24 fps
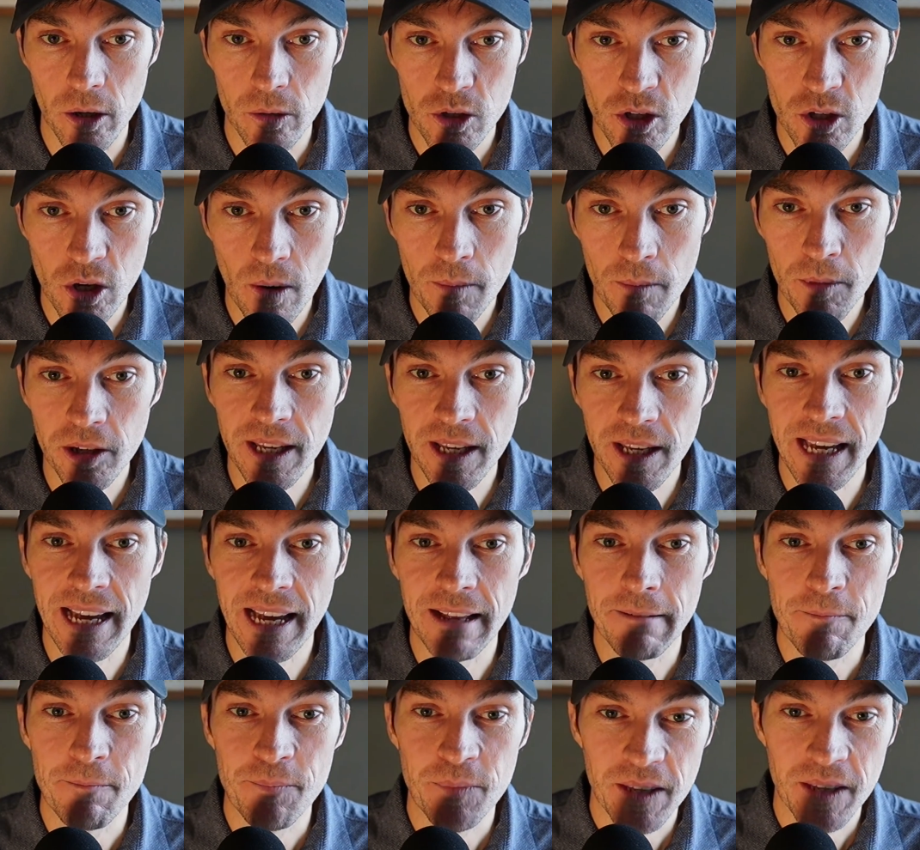So I'm looking at,
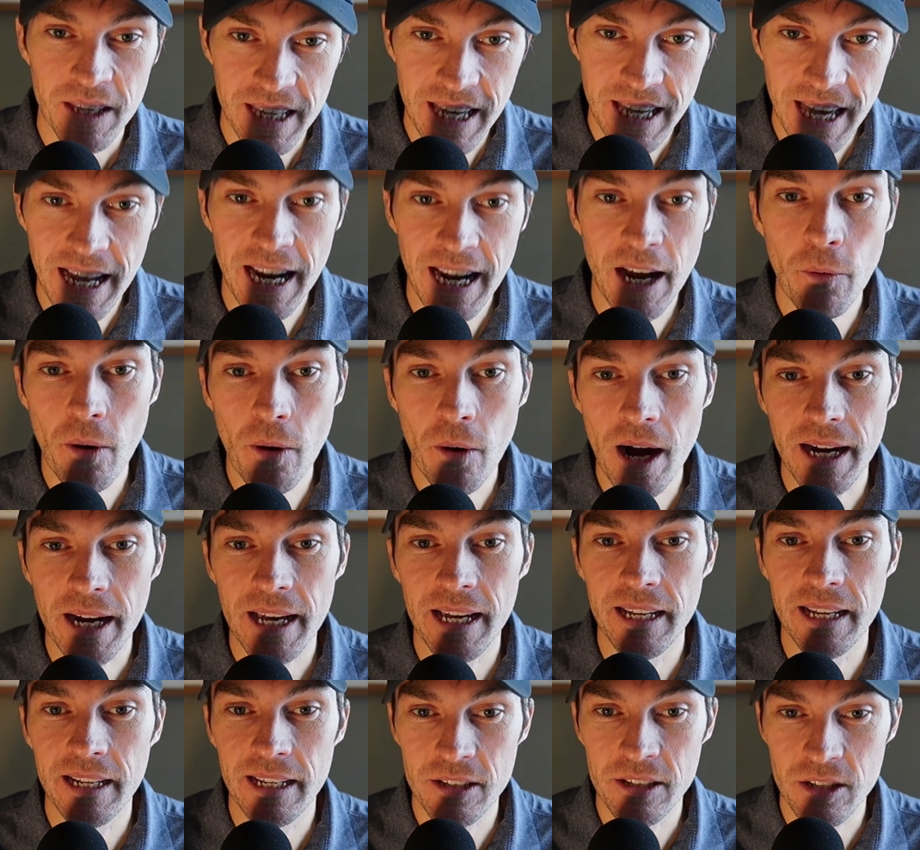can I walk
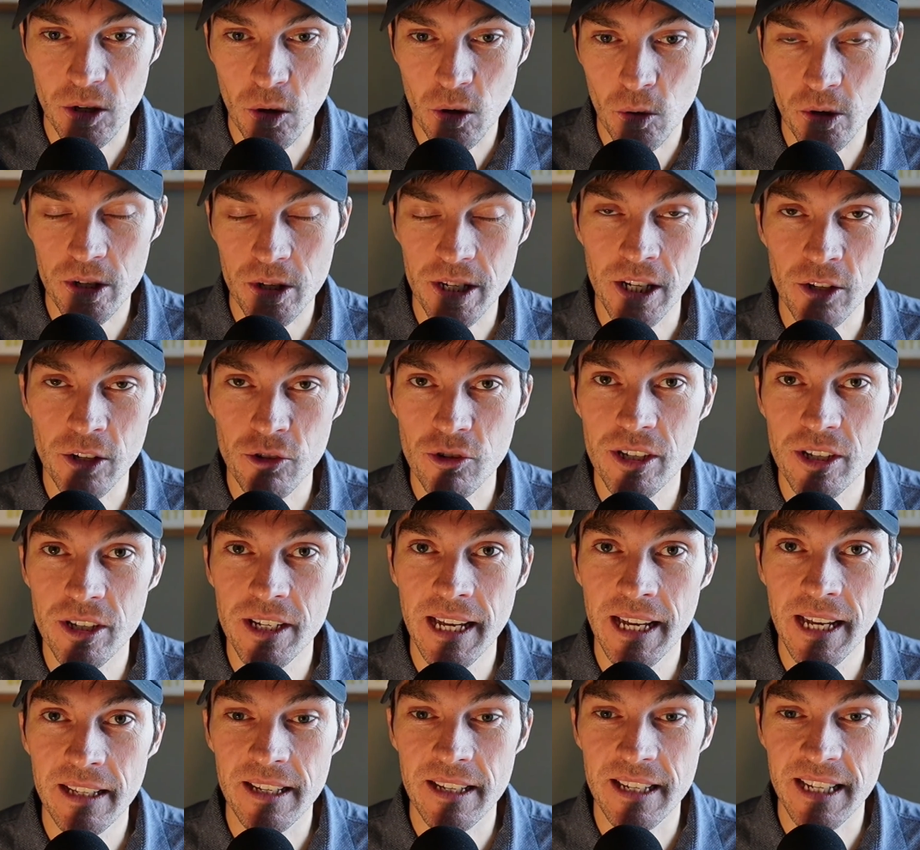it? Is the course
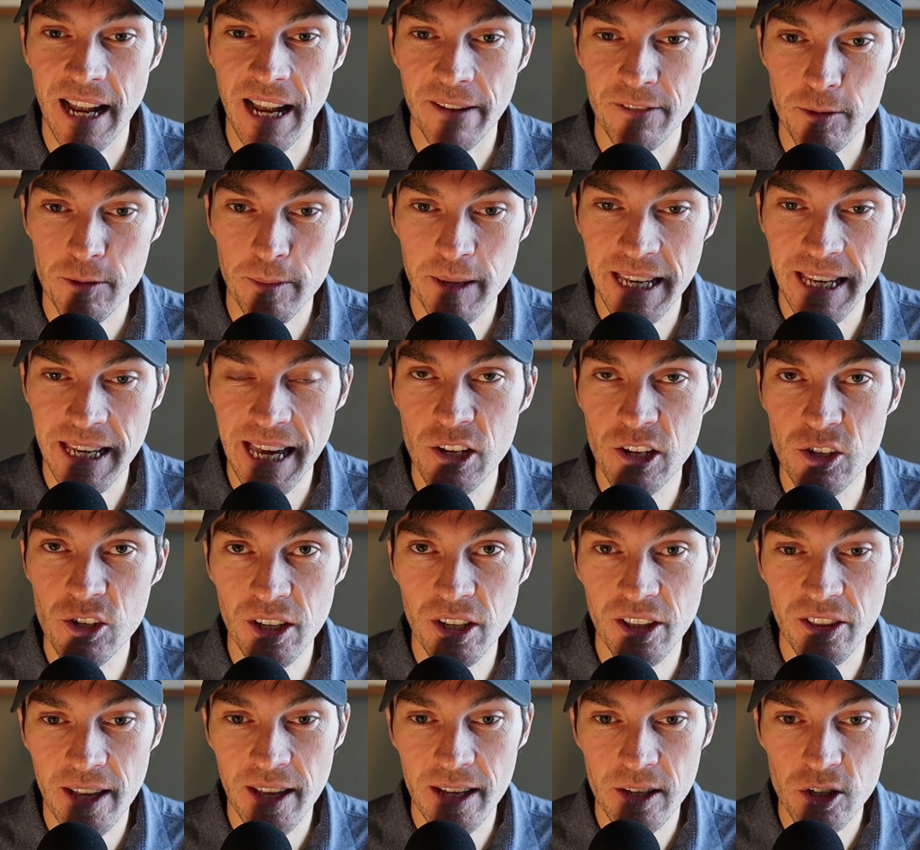interesting? Does it have some engaging
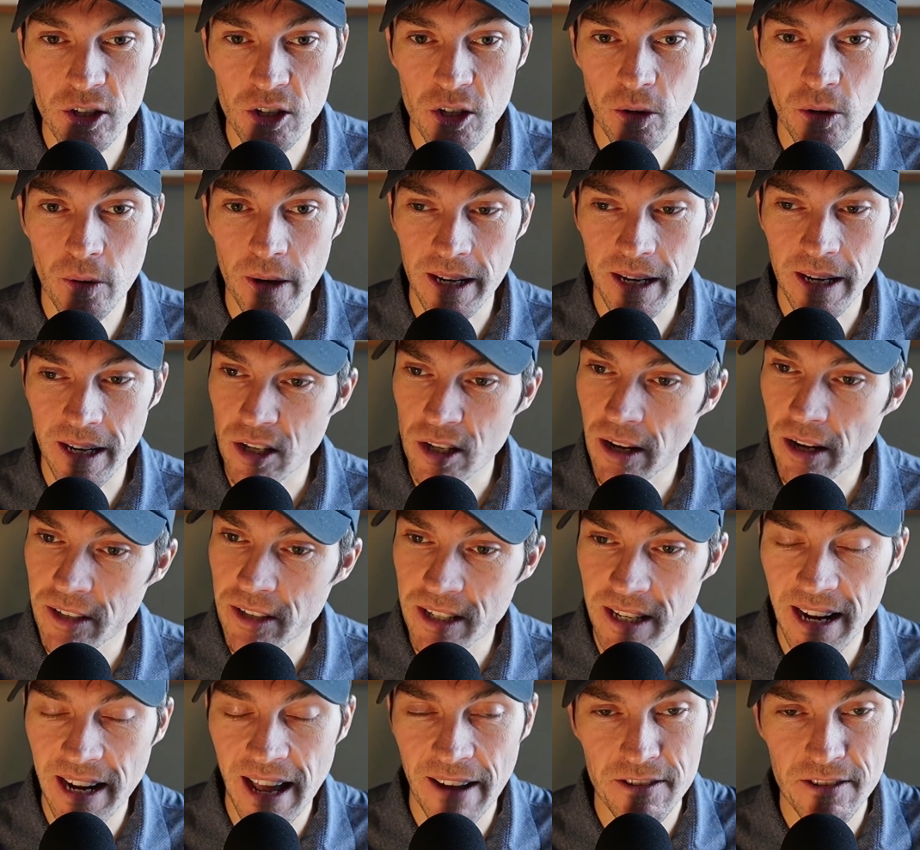things to it? It's obviously
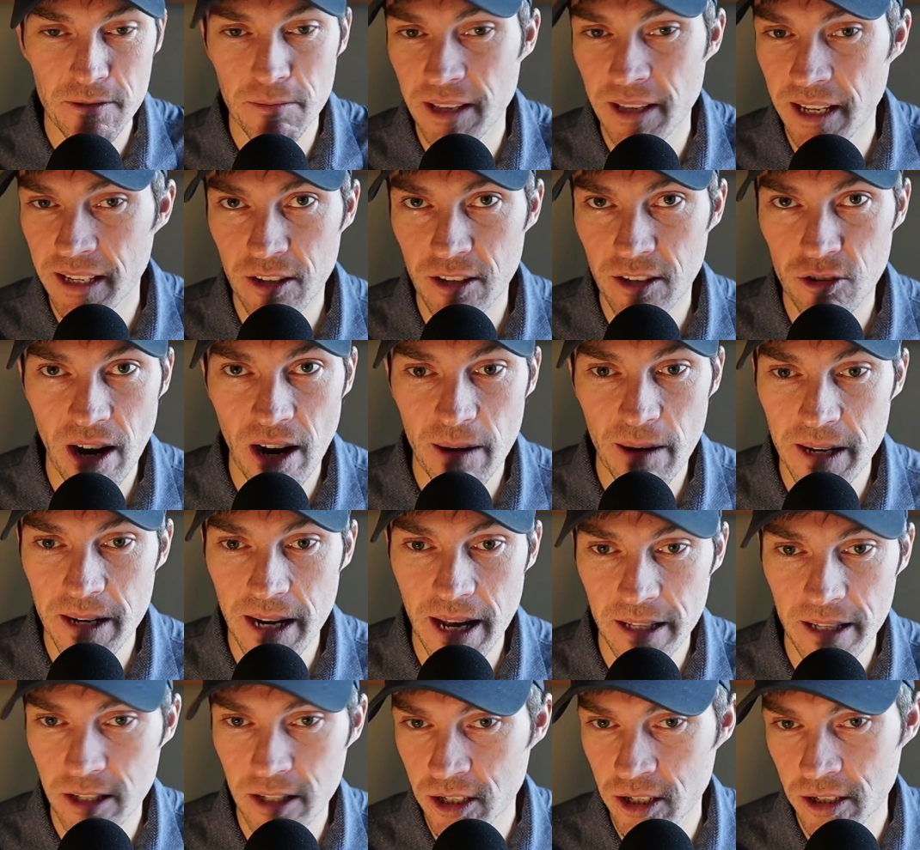going to have some things that drive me
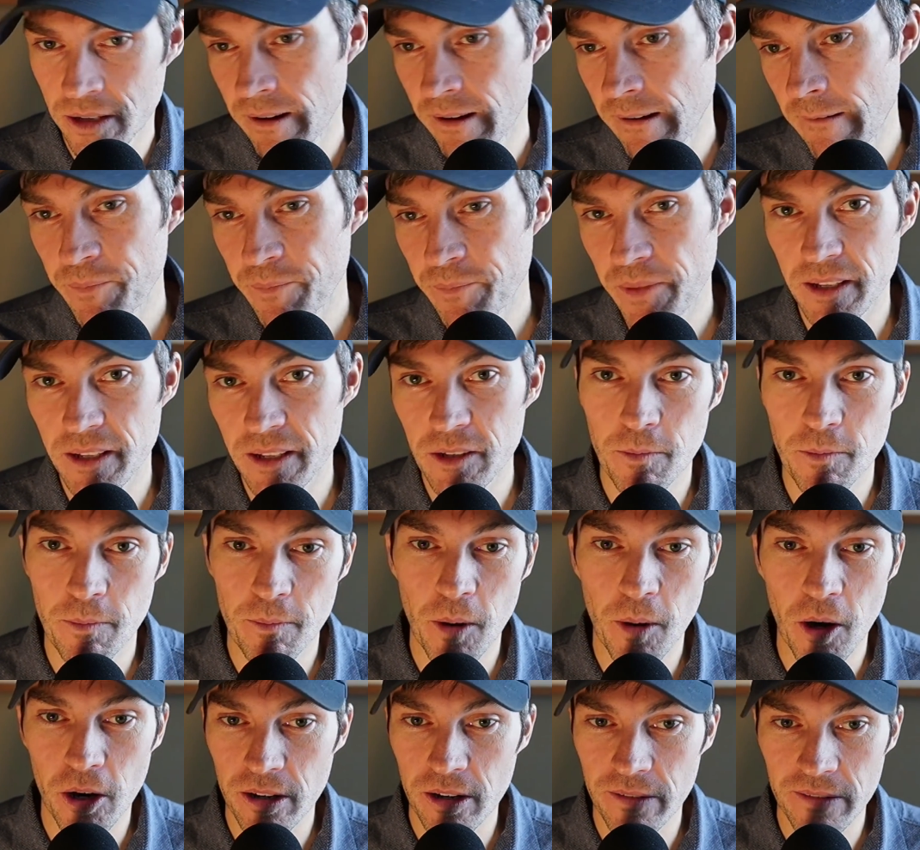nuts. That's
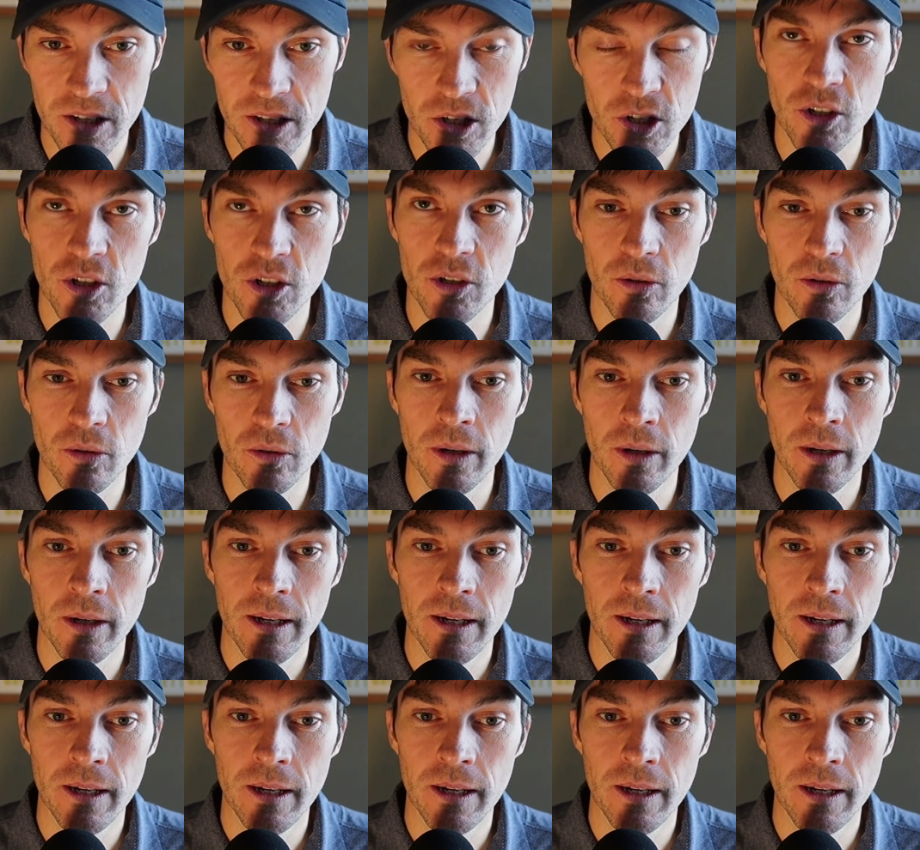part of this too.